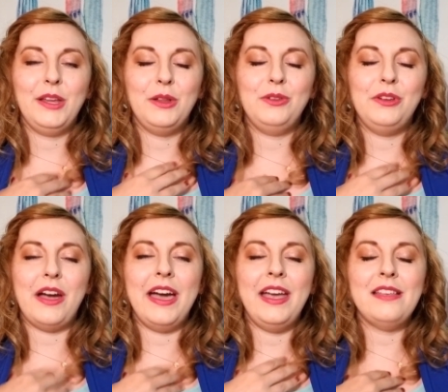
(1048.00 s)
Close your
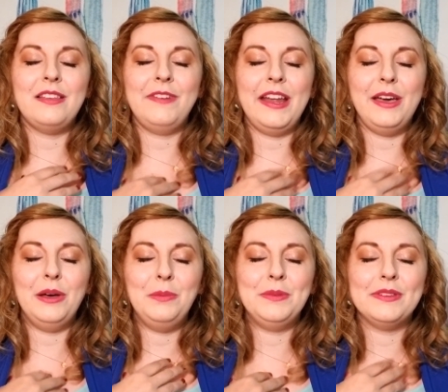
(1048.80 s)
eyes if it
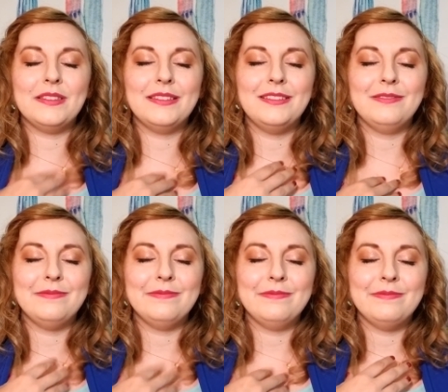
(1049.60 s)
helps.
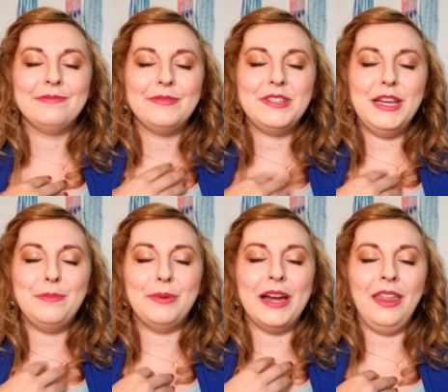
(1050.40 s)

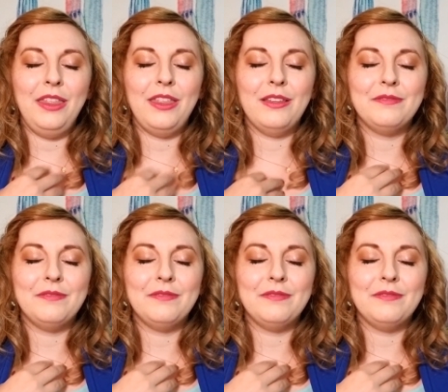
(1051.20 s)
Deep breath.